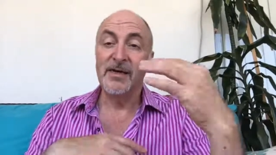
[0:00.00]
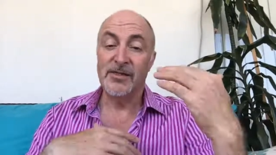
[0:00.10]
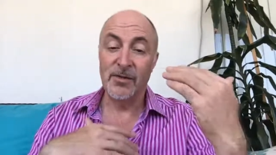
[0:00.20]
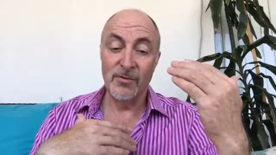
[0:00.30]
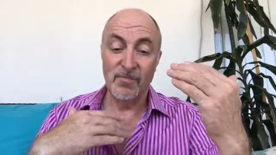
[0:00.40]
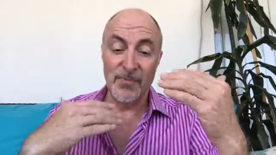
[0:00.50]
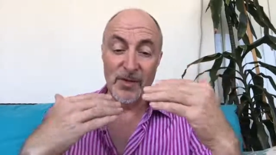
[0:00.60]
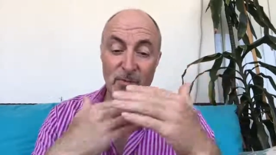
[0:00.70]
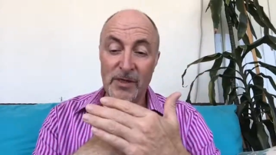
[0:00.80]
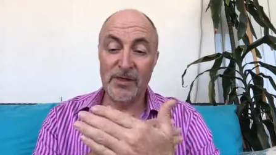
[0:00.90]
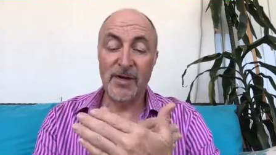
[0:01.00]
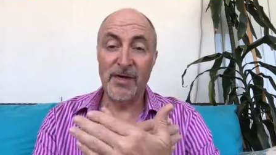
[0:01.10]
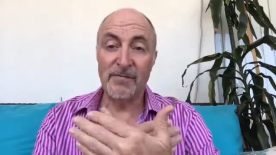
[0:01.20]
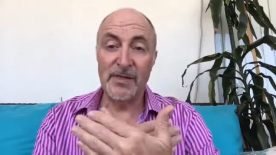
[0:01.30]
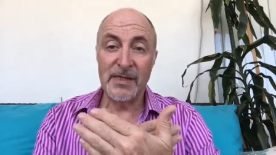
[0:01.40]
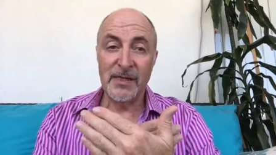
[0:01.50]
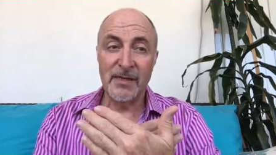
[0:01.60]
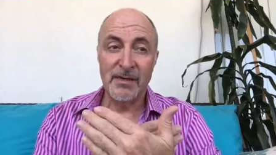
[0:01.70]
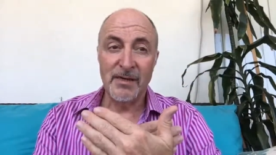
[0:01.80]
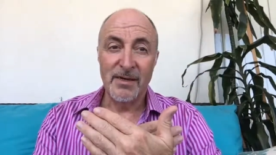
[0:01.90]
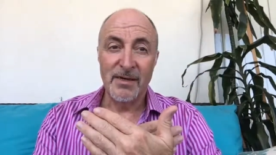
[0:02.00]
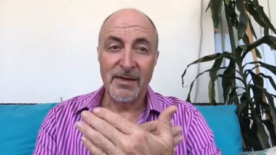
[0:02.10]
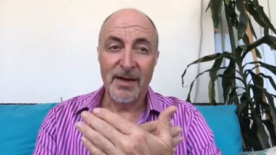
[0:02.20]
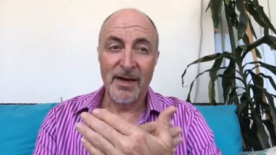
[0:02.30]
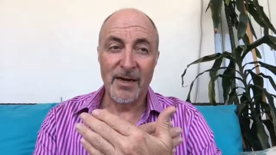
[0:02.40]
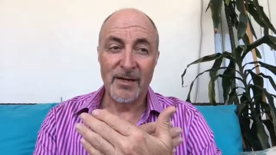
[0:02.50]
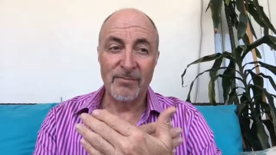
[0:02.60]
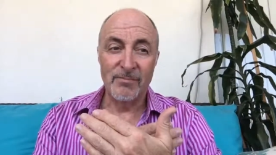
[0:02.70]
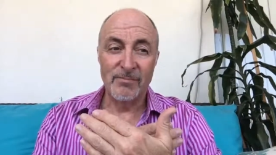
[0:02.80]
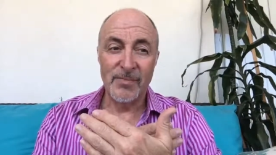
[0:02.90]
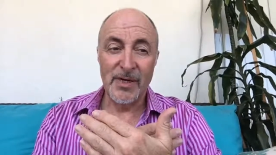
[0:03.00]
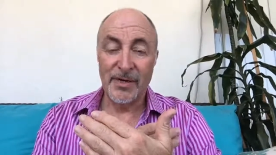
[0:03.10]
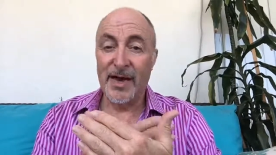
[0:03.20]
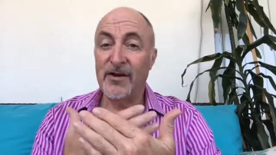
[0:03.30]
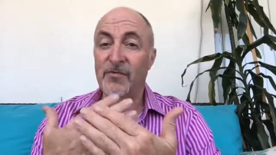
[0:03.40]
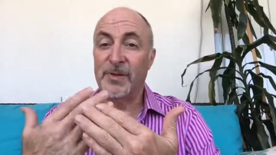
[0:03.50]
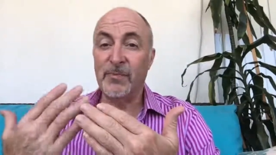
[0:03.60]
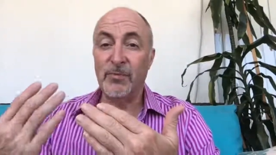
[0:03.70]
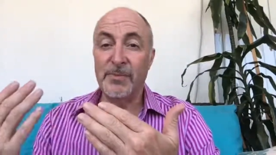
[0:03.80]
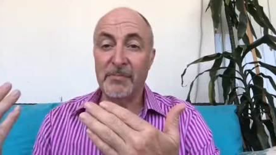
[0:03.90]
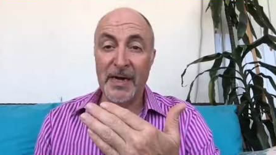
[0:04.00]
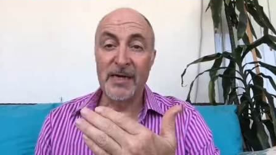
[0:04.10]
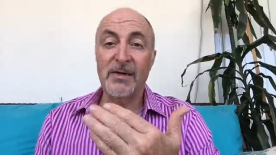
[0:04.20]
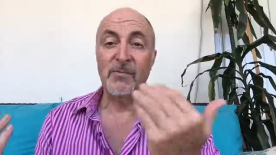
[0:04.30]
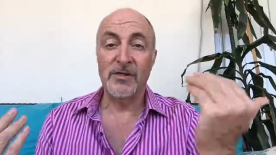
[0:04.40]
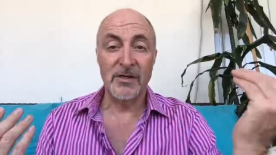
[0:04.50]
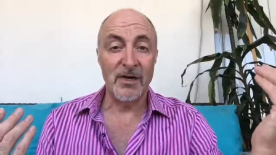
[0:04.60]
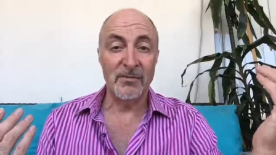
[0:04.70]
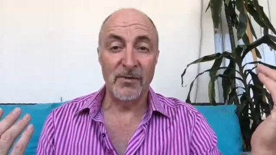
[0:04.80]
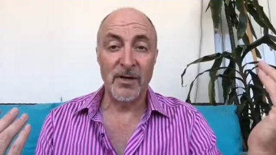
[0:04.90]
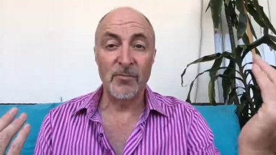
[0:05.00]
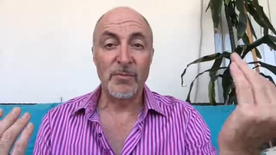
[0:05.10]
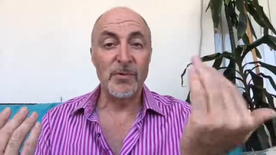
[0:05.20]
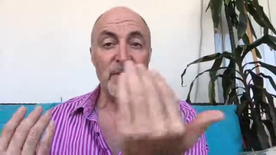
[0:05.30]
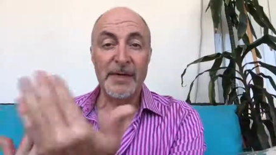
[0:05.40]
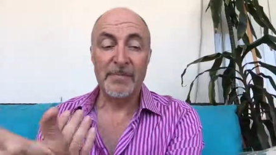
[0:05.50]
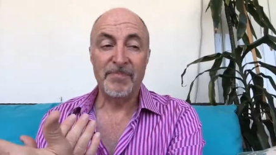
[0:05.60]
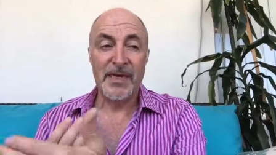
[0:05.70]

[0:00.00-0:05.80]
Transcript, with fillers: So one side of the um, line of people would be men, one side of the line would be women.